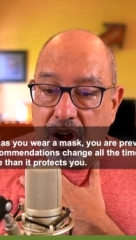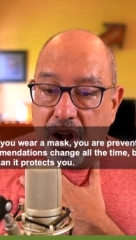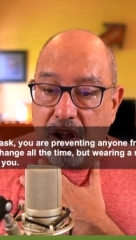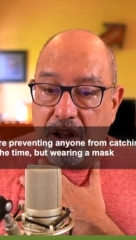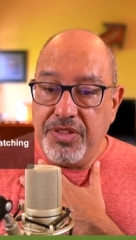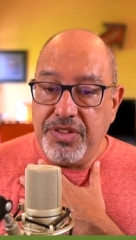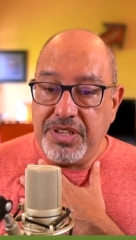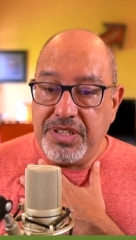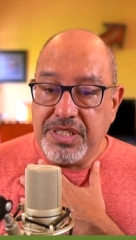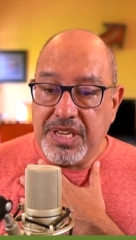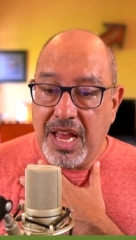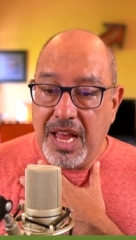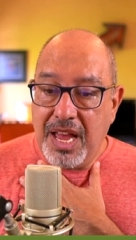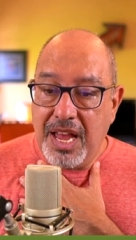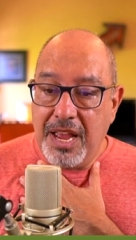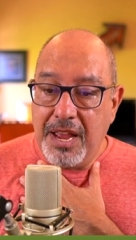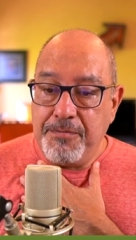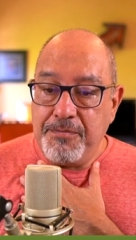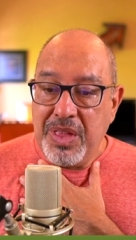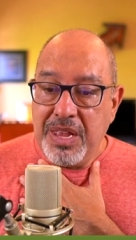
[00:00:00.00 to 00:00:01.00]
all the
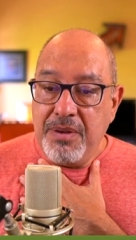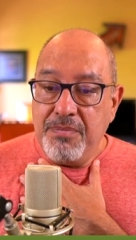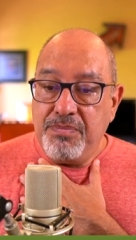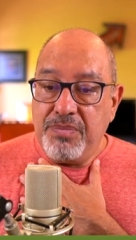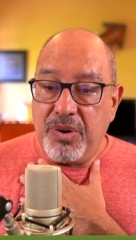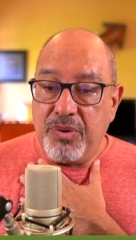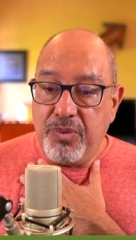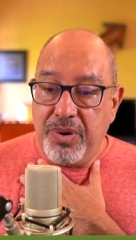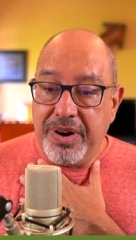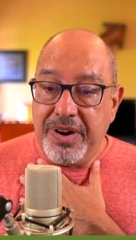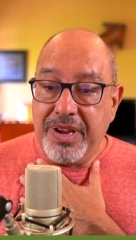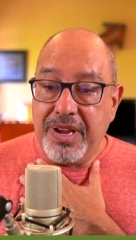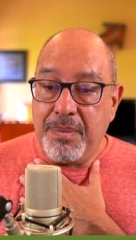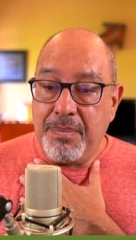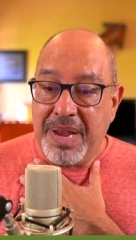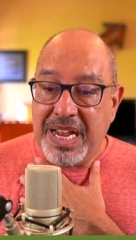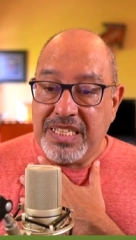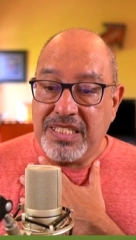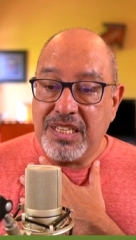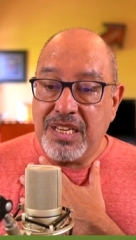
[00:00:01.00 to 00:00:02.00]
time, but wearing
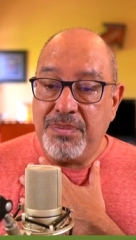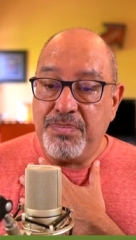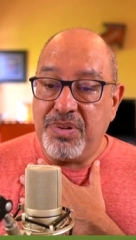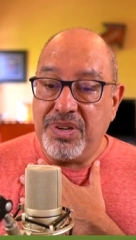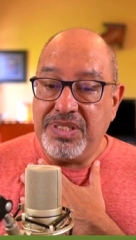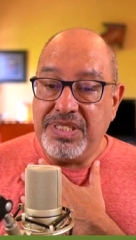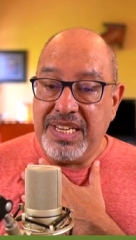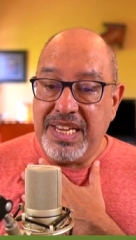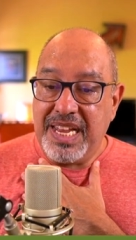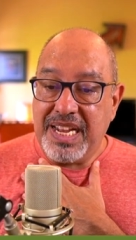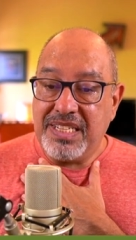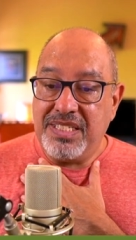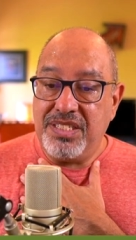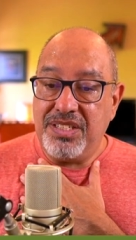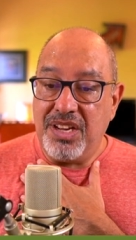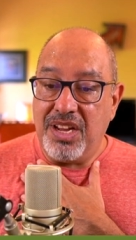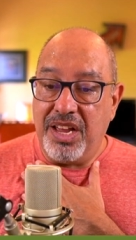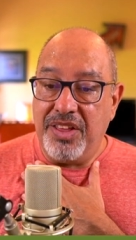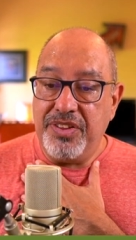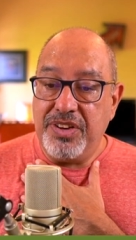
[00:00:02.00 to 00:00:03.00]
a mask
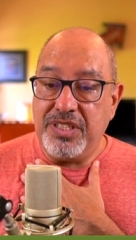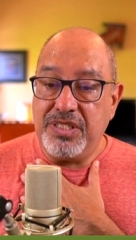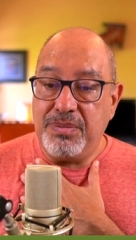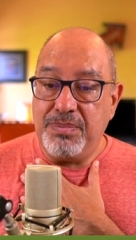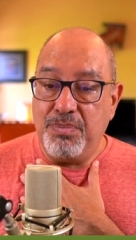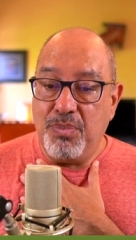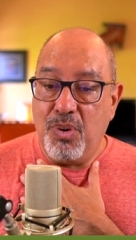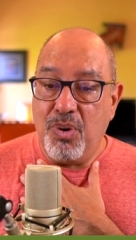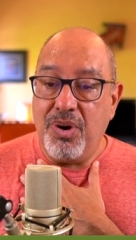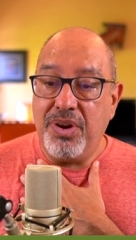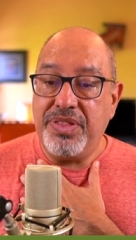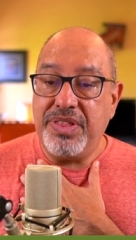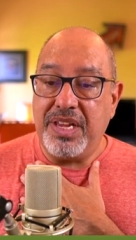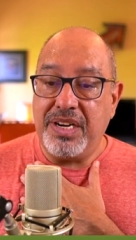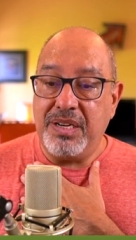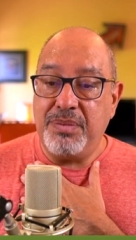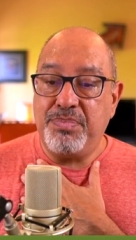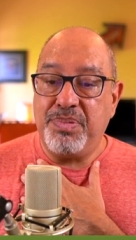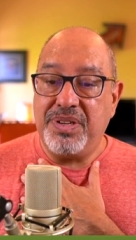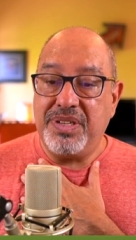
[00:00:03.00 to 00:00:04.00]
protects others more
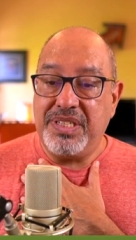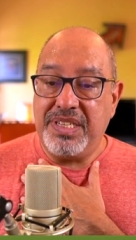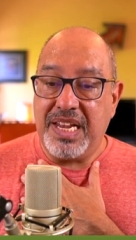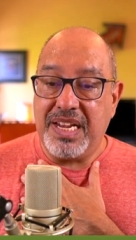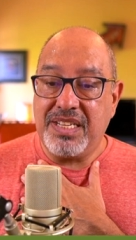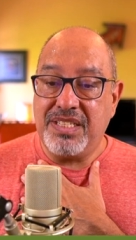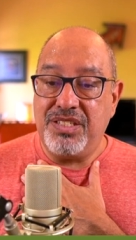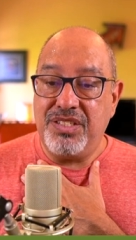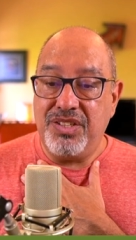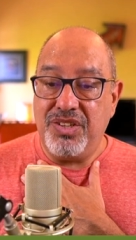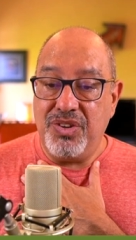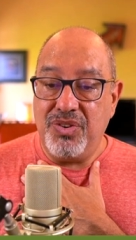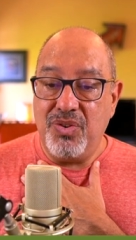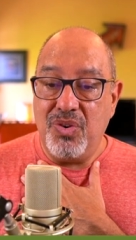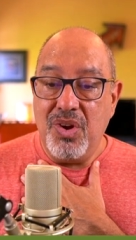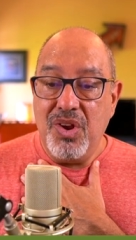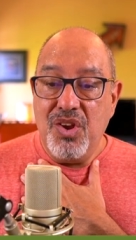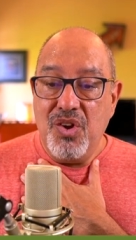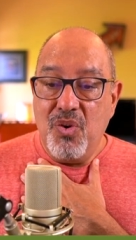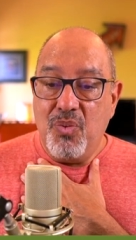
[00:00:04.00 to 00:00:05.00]
than it protects
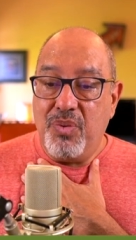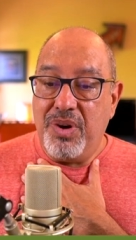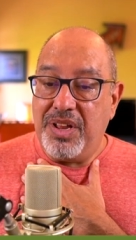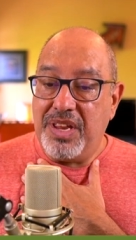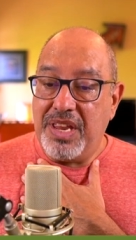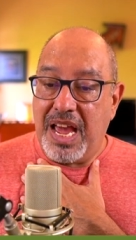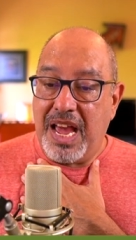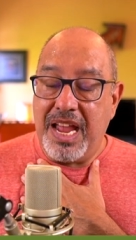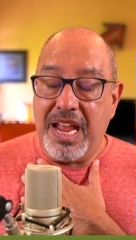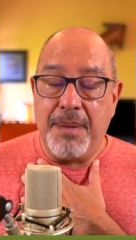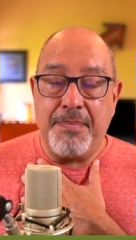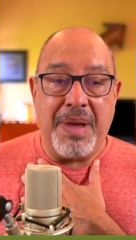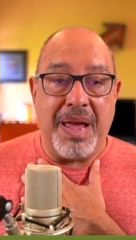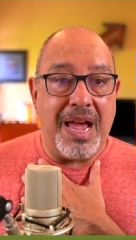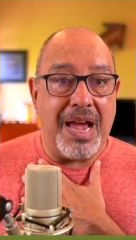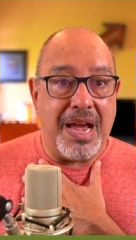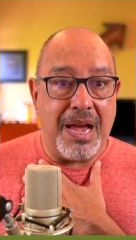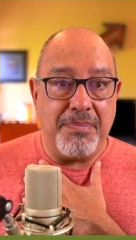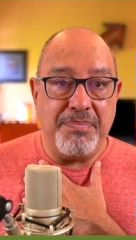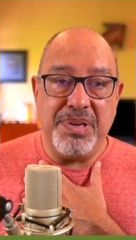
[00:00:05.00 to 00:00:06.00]
you. Well, I am
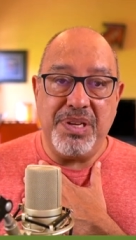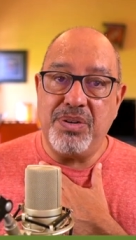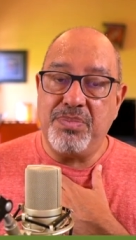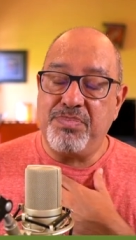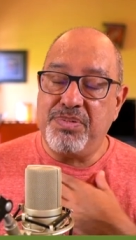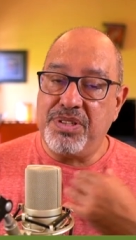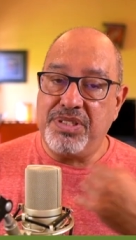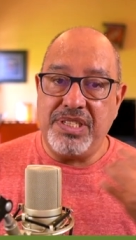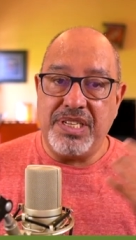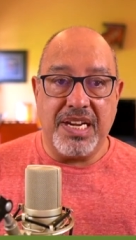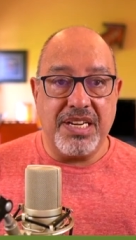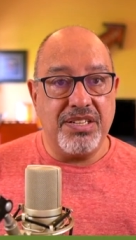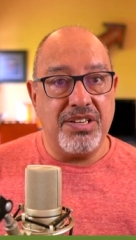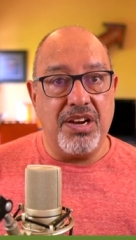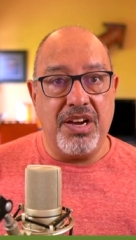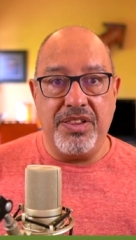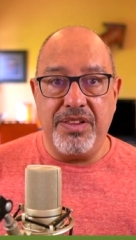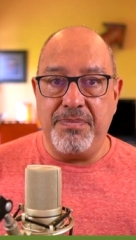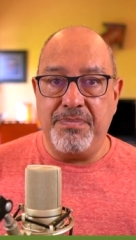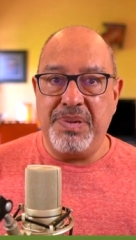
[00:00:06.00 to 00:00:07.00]
happy to protect
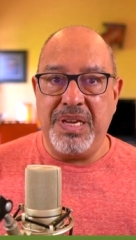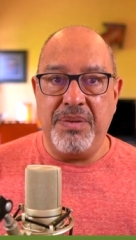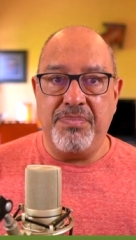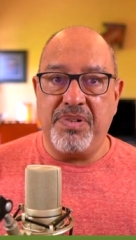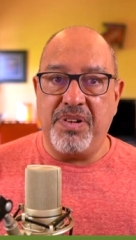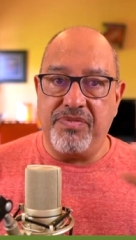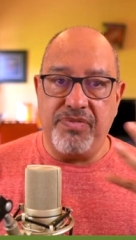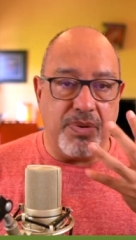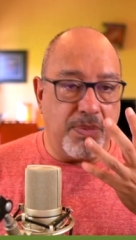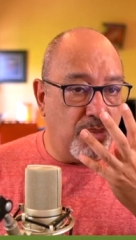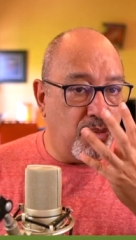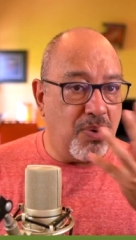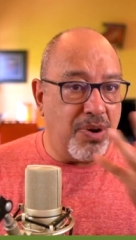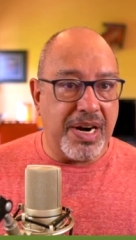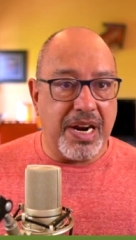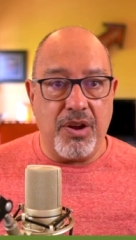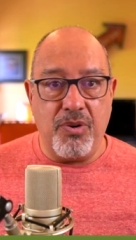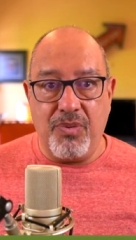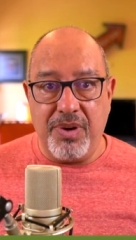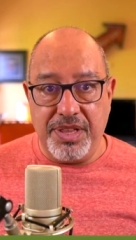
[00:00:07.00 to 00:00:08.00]
other people from
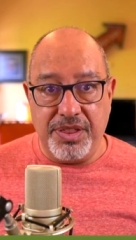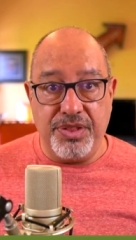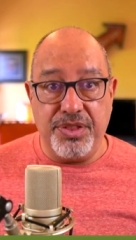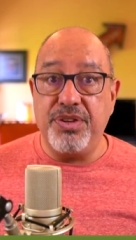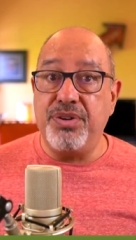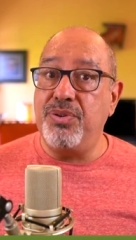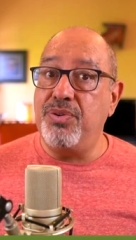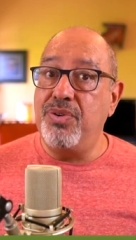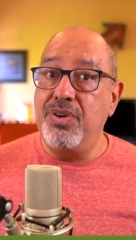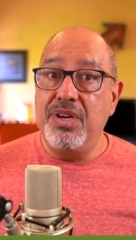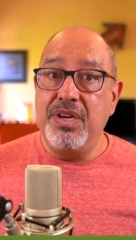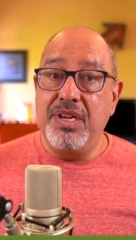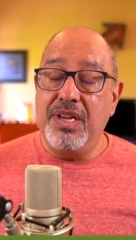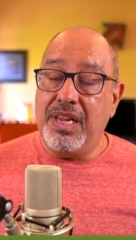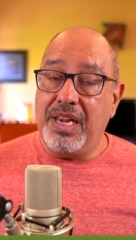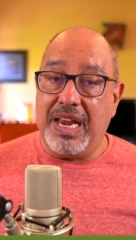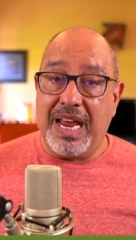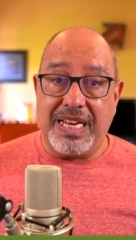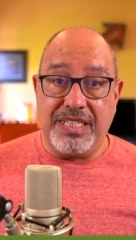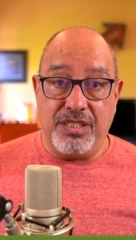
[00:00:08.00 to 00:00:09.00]
what I went through
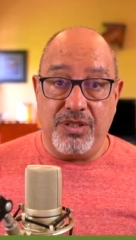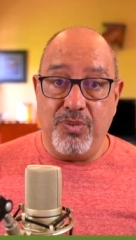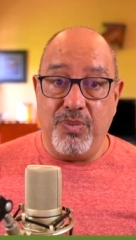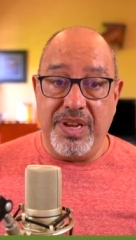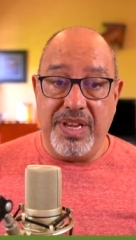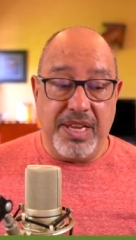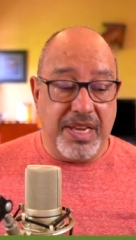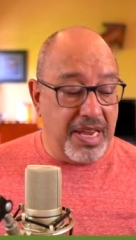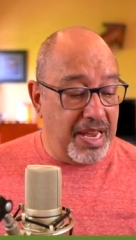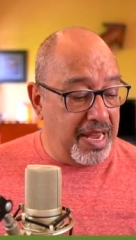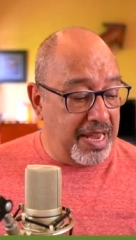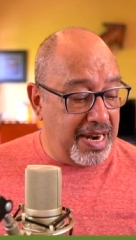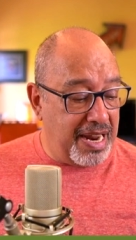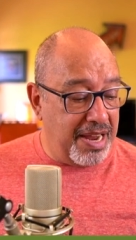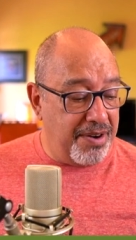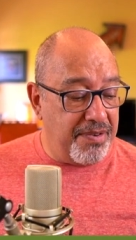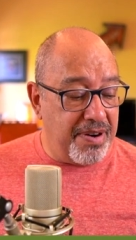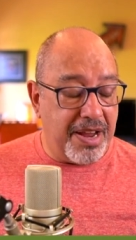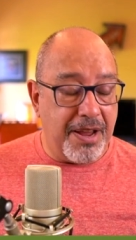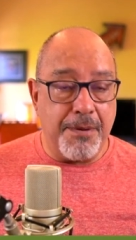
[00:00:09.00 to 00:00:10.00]
last week, and
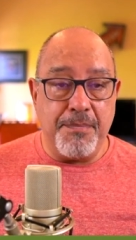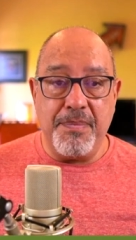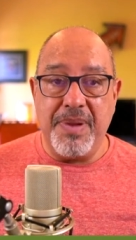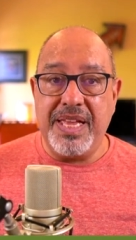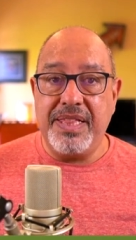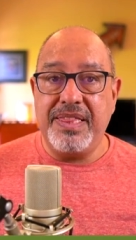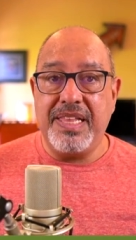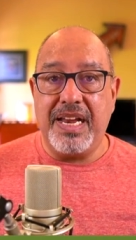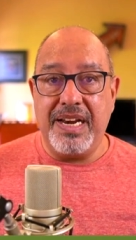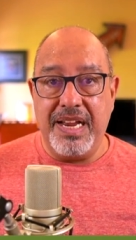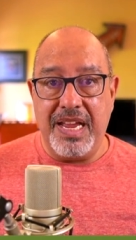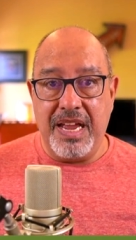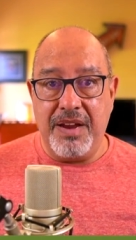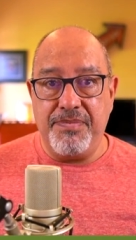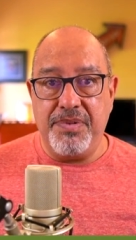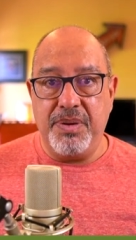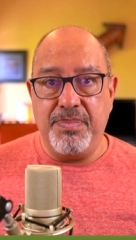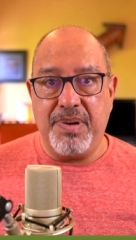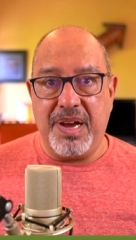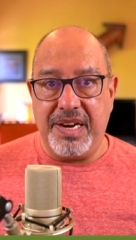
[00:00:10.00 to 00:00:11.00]
I recommend that
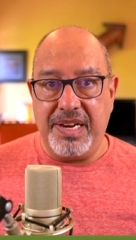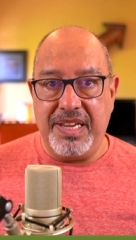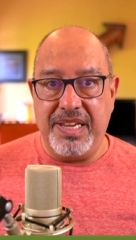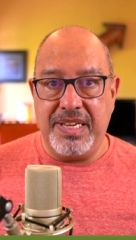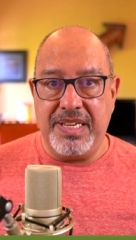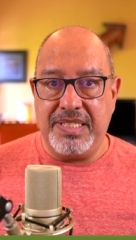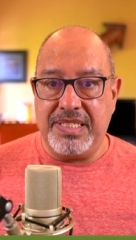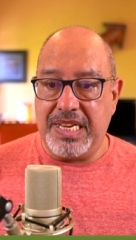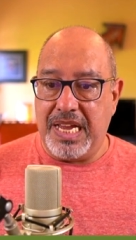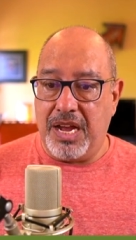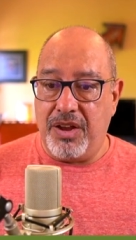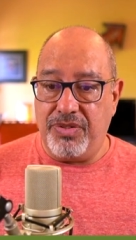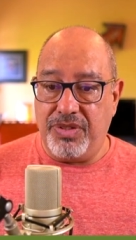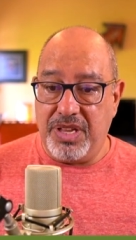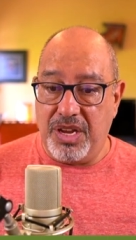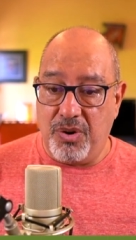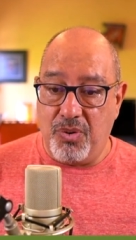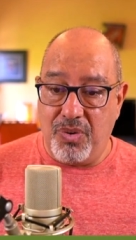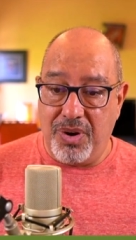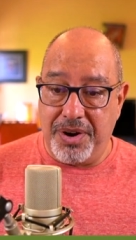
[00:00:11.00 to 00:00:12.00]
everybody is
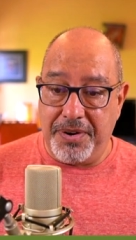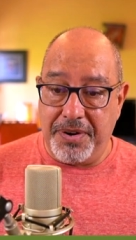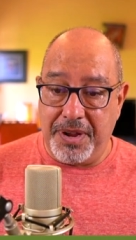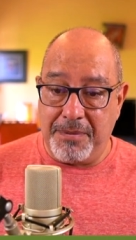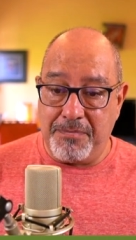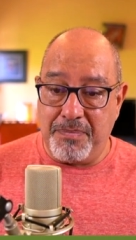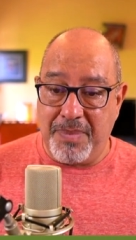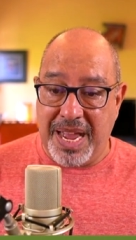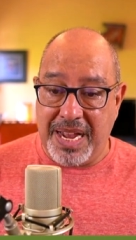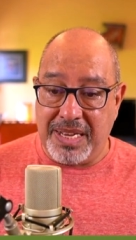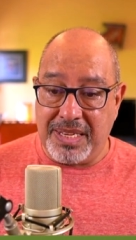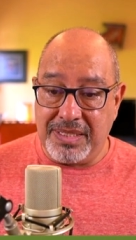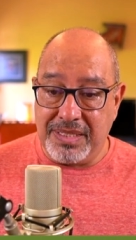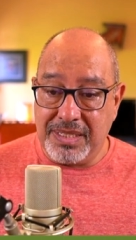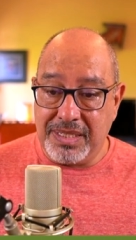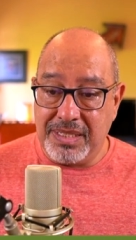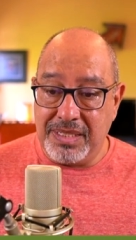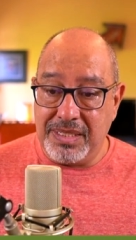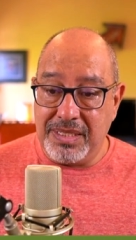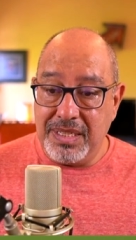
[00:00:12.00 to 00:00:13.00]
out there wearing
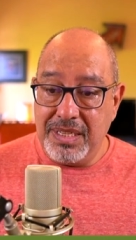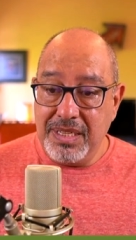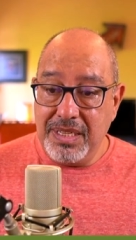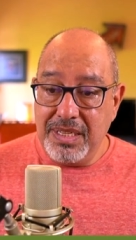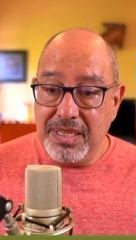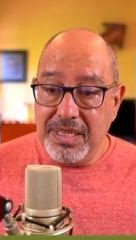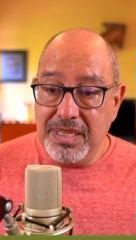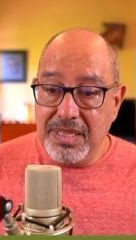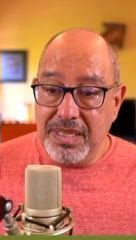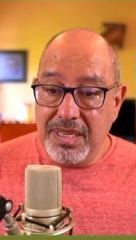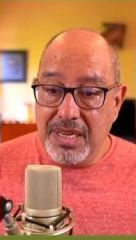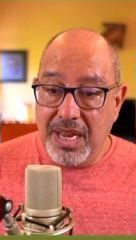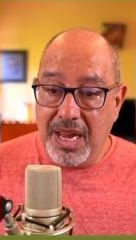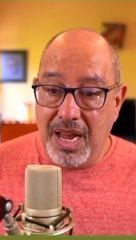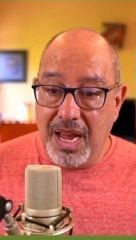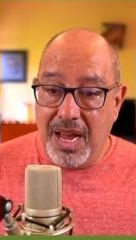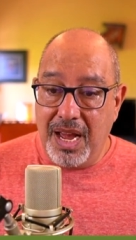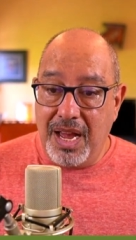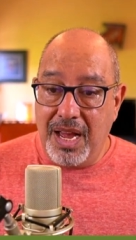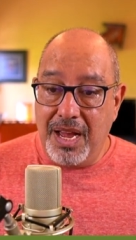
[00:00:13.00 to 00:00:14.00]
masks.
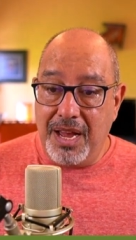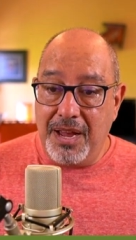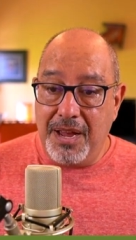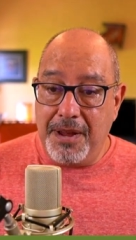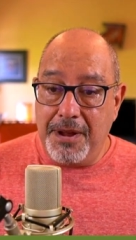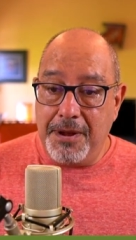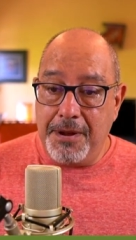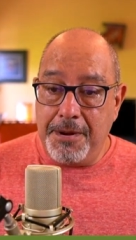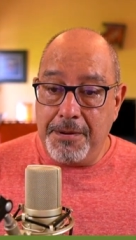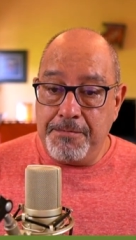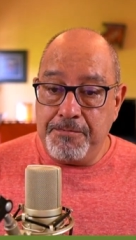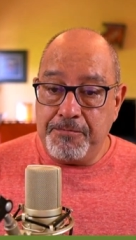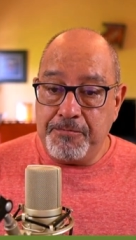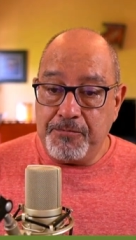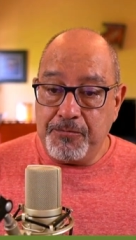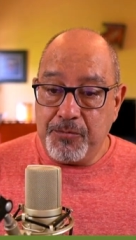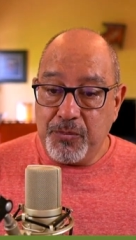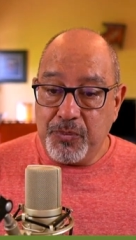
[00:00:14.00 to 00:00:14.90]
Um,